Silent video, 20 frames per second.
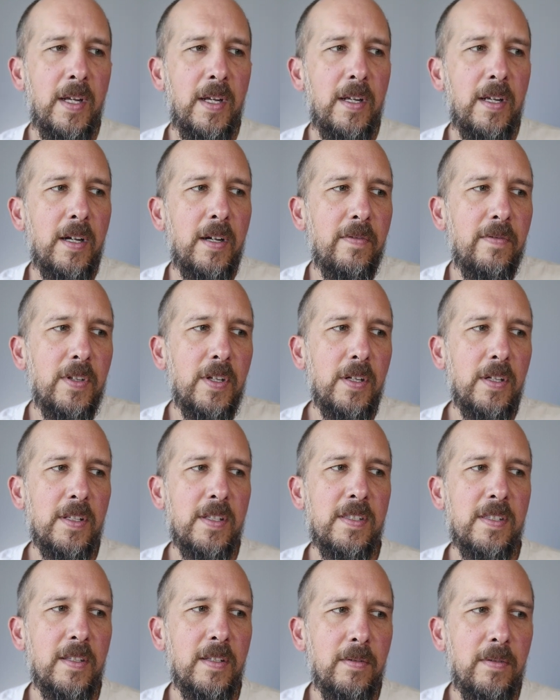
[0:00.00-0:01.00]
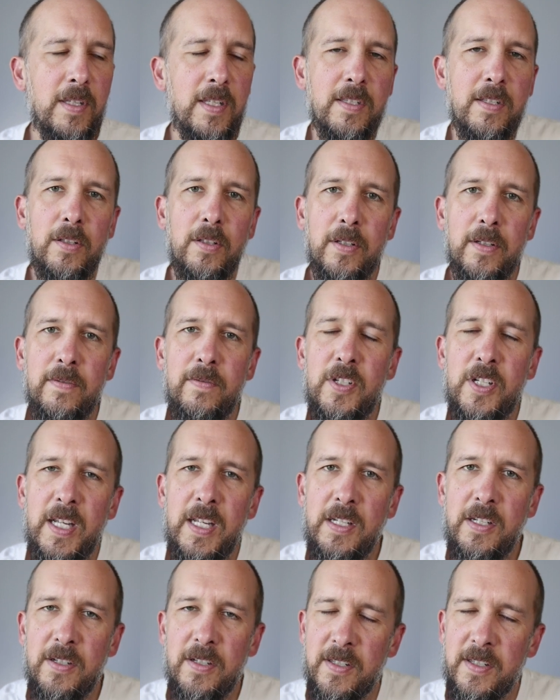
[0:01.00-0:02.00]
I've noticed that there's a lot of
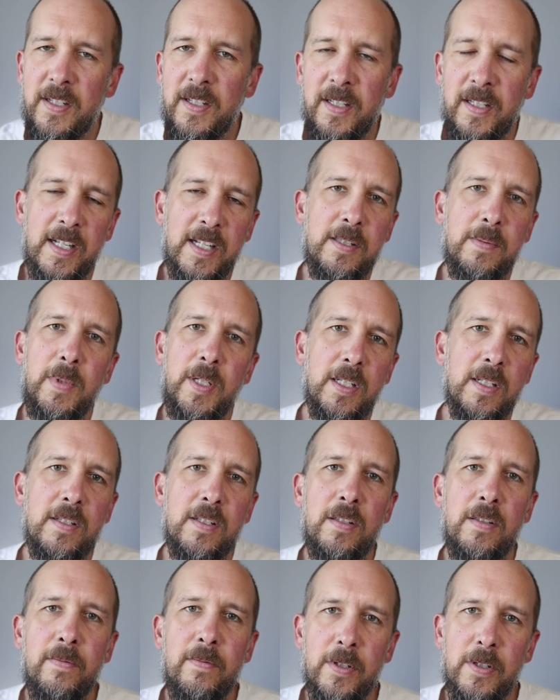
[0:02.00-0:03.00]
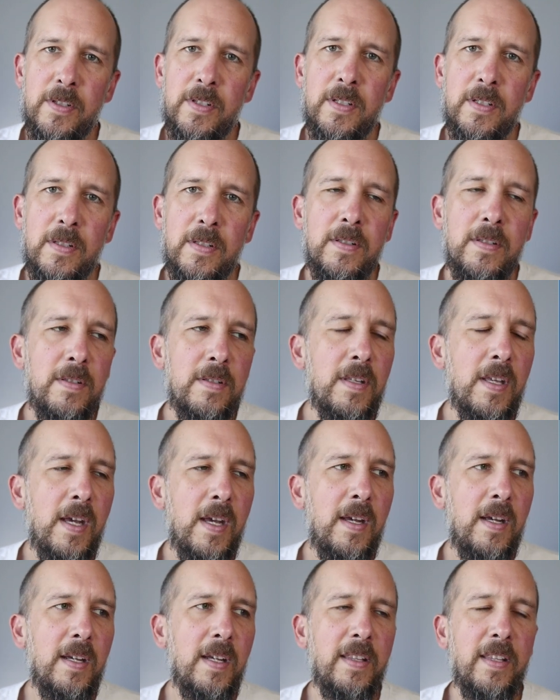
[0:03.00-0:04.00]
changes at the last minute to the rosters,
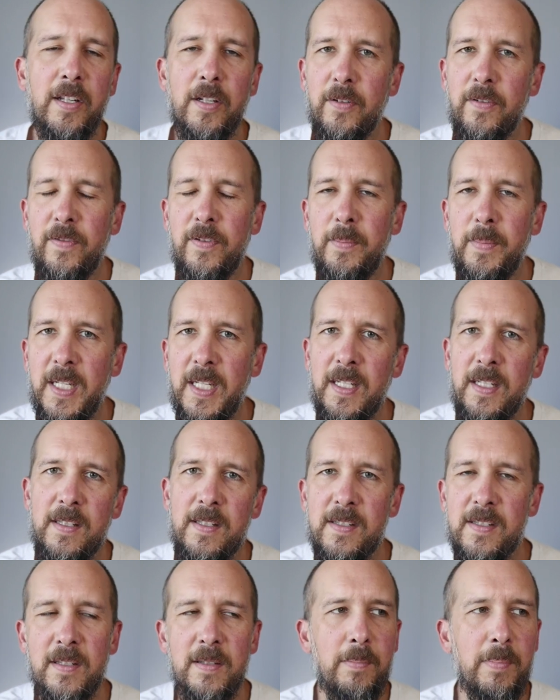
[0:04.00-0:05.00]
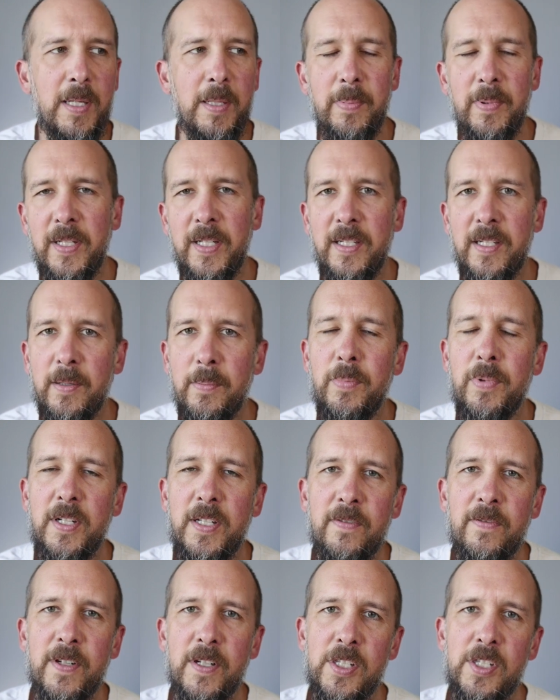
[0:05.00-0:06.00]
and that often means that people end up pretty
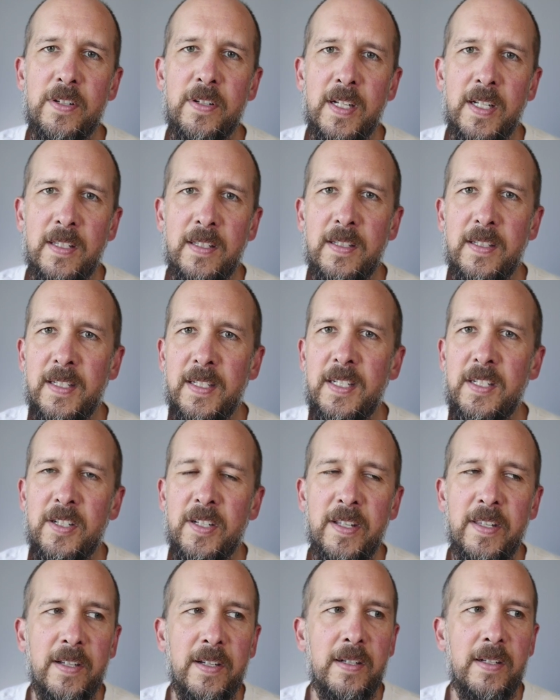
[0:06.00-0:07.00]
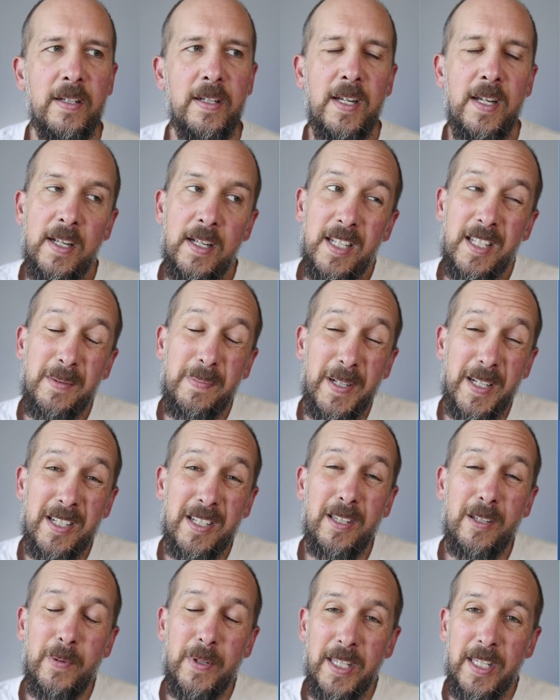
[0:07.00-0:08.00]
frustrated at each other,
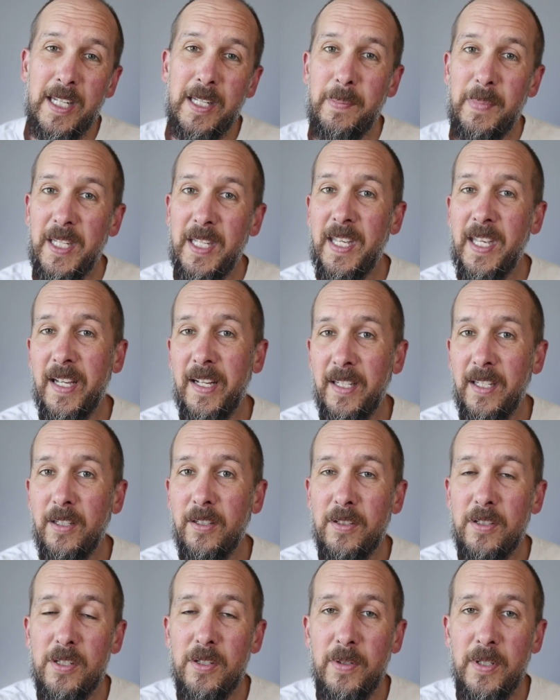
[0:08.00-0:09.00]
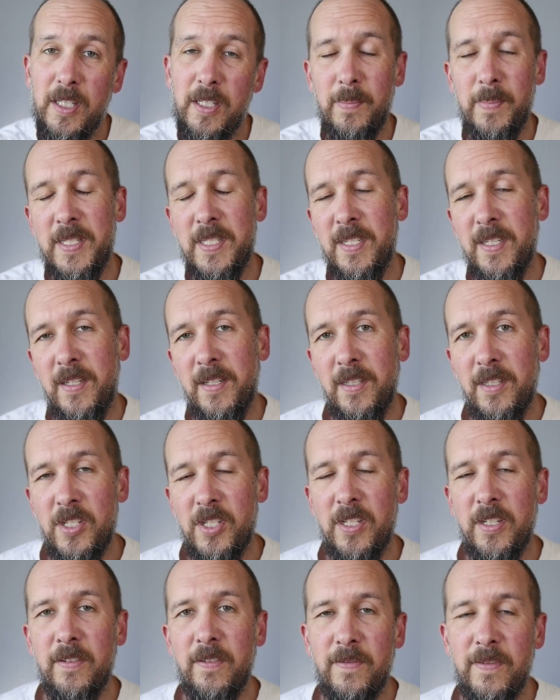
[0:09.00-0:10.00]
especially when they'd been counting on doing a particular
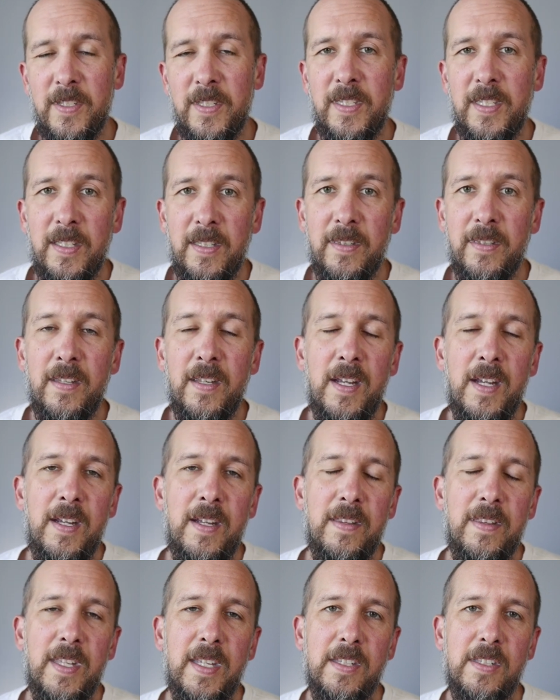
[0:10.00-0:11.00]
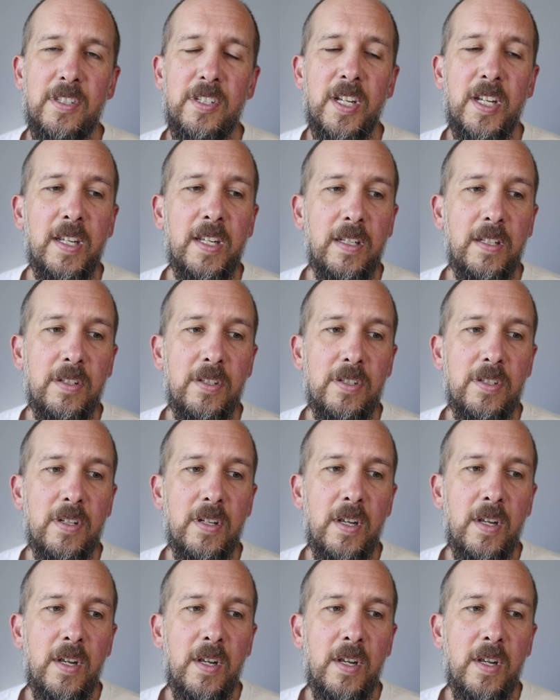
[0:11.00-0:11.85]
shift and then things change.